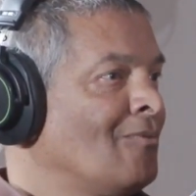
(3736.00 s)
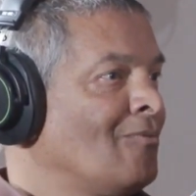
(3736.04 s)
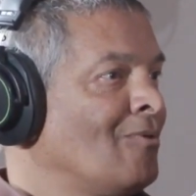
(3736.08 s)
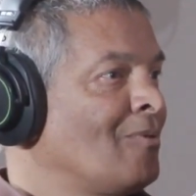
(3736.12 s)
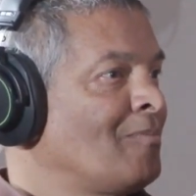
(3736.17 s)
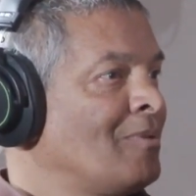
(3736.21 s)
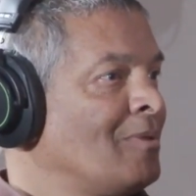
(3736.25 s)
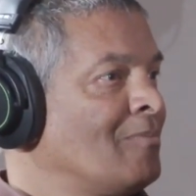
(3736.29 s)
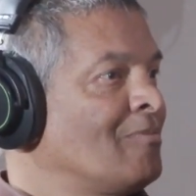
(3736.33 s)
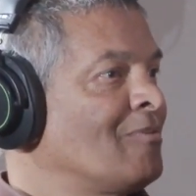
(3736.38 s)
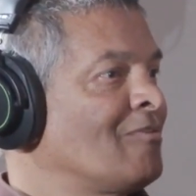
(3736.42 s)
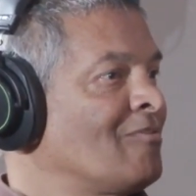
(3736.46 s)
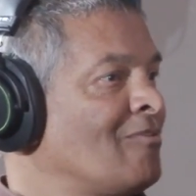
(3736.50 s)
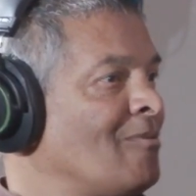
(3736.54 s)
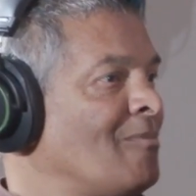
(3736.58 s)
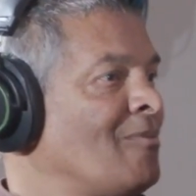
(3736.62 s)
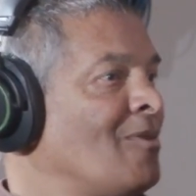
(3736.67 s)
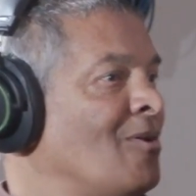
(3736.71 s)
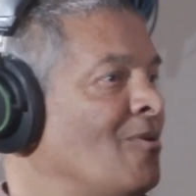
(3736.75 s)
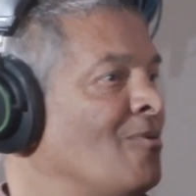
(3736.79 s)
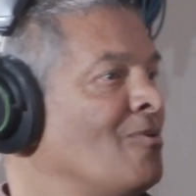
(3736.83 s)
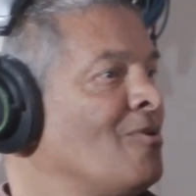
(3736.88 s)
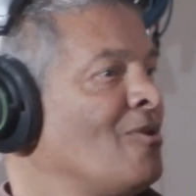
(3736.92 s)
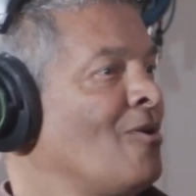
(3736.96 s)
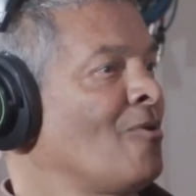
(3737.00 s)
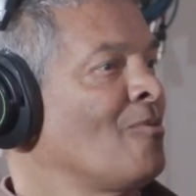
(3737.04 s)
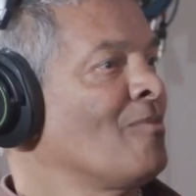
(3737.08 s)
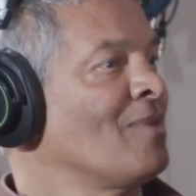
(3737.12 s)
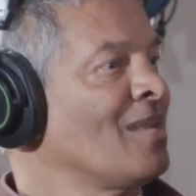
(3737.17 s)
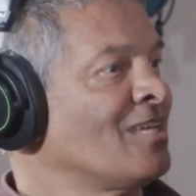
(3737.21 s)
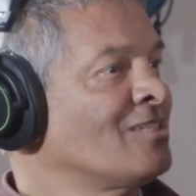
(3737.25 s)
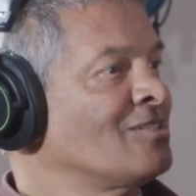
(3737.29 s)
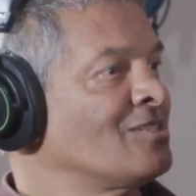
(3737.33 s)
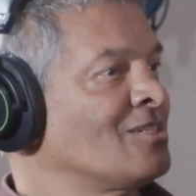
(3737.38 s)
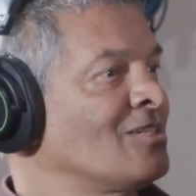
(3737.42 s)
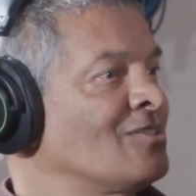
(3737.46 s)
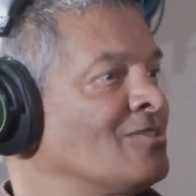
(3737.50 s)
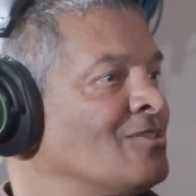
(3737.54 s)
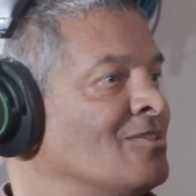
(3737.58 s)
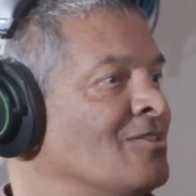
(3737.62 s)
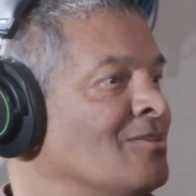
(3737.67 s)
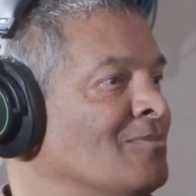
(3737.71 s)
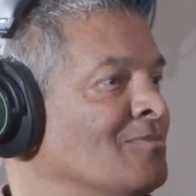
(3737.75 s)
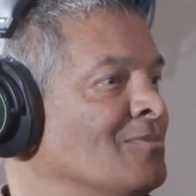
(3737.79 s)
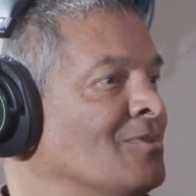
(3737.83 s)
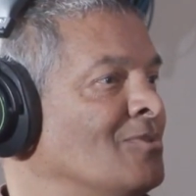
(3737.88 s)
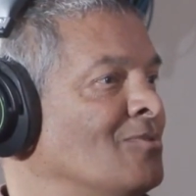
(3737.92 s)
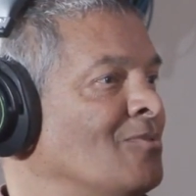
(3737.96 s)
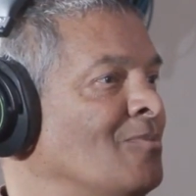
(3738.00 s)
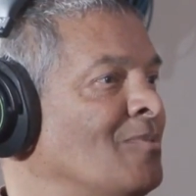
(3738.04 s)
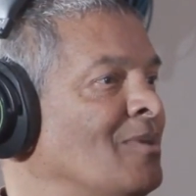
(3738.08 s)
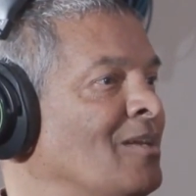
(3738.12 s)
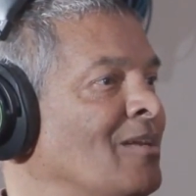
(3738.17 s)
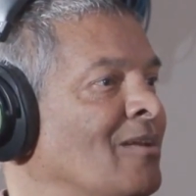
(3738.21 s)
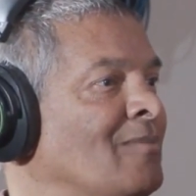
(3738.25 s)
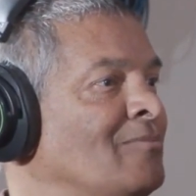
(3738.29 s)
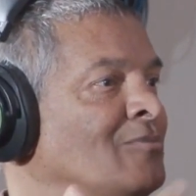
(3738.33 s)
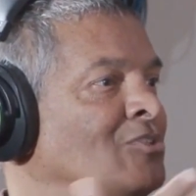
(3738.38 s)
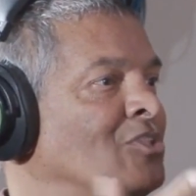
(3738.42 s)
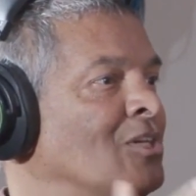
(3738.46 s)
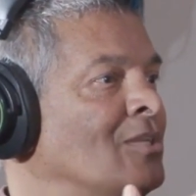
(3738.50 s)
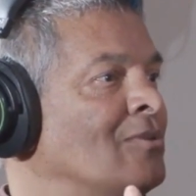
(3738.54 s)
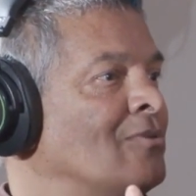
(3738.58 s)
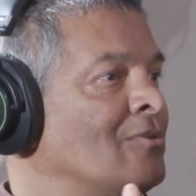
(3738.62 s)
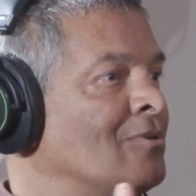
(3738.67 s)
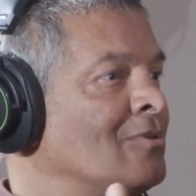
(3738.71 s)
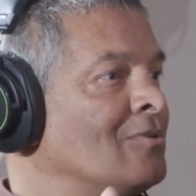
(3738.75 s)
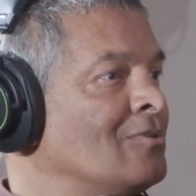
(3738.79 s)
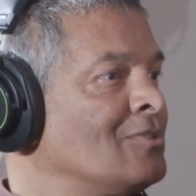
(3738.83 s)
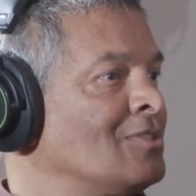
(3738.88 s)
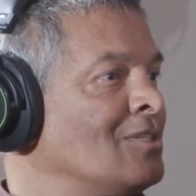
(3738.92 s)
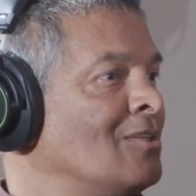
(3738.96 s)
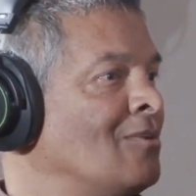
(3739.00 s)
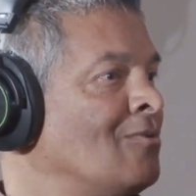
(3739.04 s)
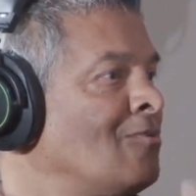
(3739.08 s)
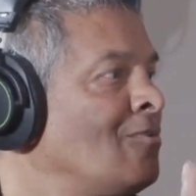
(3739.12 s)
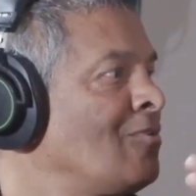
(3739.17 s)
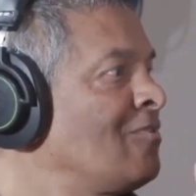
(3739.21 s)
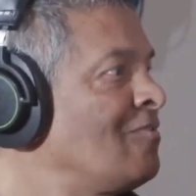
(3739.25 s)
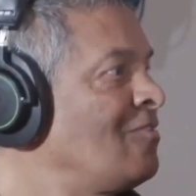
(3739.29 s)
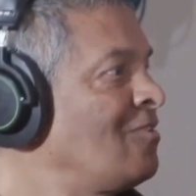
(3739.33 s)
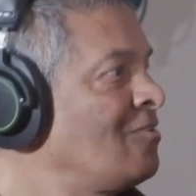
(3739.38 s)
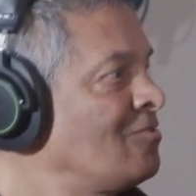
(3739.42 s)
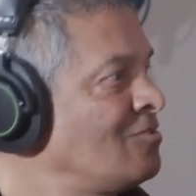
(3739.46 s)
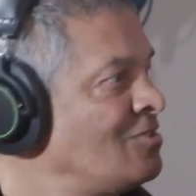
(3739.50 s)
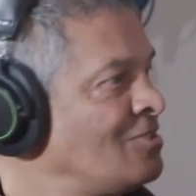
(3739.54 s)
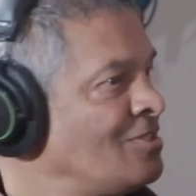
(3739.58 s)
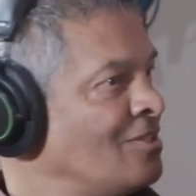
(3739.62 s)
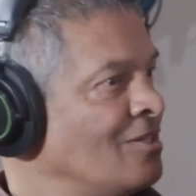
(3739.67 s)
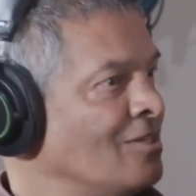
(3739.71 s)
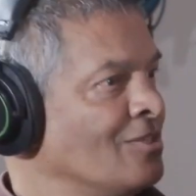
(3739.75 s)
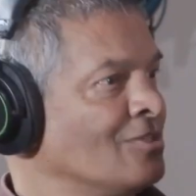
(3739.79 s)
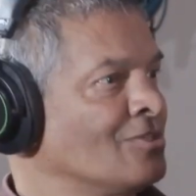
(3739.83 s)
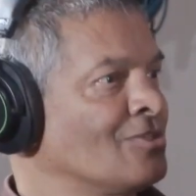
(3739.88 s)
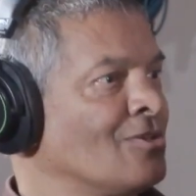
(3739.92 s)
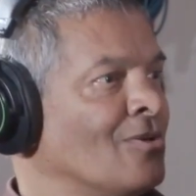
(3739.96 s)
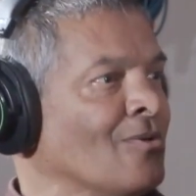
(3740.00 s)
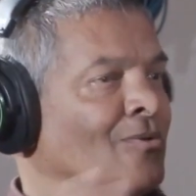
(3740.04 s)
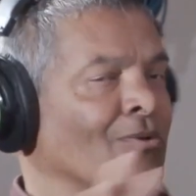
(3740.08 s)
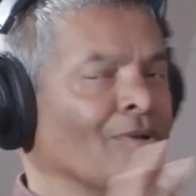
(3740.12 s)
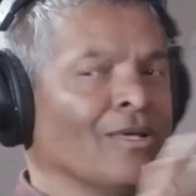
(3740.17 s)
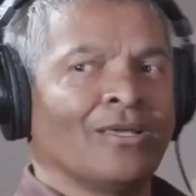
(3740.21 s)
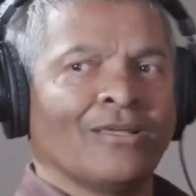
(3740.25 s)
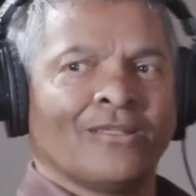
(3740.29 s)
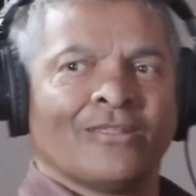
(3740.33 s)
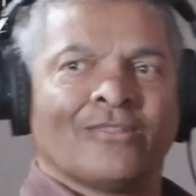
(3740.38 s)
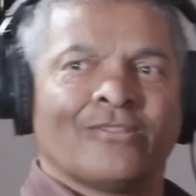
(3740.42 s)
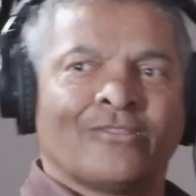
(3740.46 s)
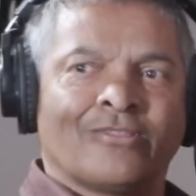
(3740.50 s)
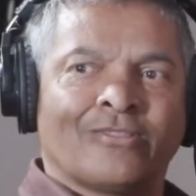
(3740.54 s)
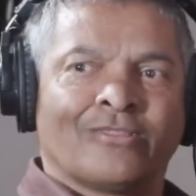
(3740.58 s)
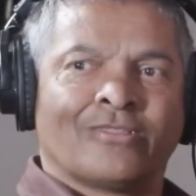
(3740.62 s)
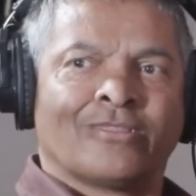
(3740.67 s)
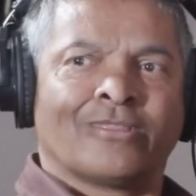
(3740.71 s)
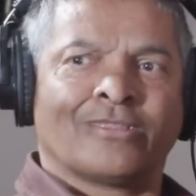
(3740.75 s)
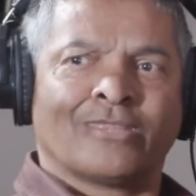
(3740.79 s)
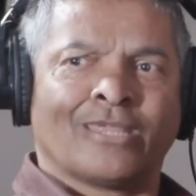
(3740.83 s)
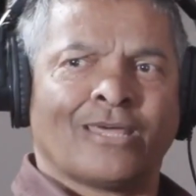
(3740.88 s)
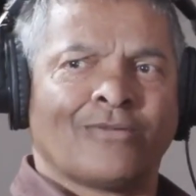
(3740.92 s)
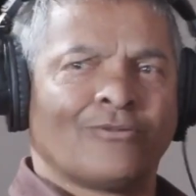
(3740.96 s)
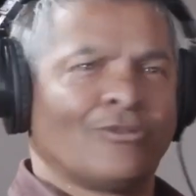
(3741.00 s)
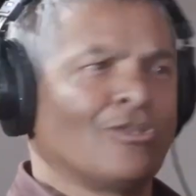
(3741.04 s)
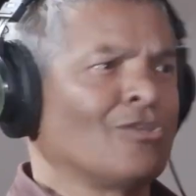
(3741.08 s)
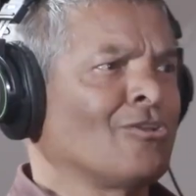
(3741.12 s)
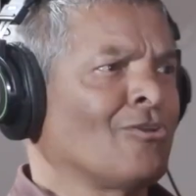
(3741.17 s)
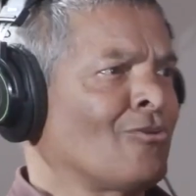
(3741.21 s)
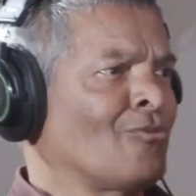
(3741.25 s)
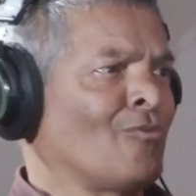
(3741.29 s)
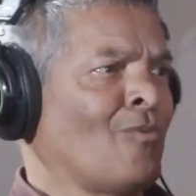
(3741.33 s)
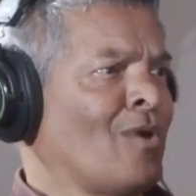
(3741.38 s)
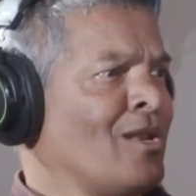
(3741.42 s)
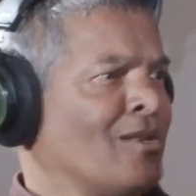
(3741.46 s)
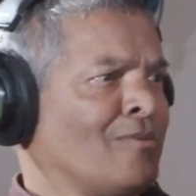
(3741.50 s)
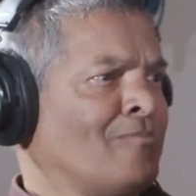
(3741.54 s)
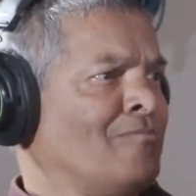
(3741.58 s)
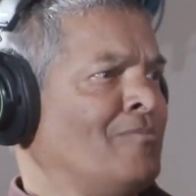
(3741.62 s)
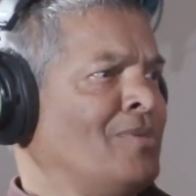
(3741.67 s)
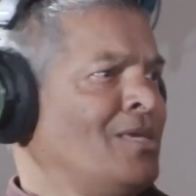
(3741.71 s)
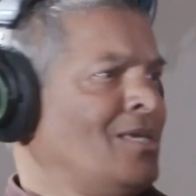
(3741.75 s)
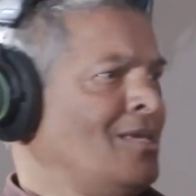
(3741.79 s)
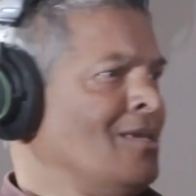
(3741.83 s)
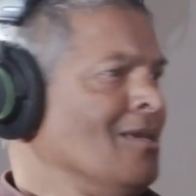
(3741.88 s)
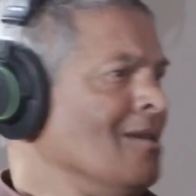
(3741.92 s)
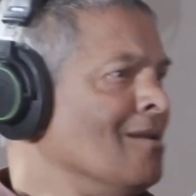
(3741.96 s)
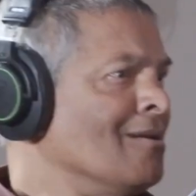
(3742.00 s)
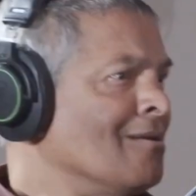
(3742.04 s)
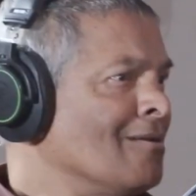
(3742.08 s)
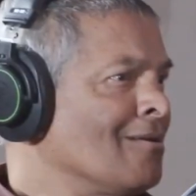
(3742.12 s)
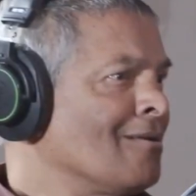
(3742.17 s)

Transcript: were people from the old homeland systems who became generals and all of those things. So they did not want me.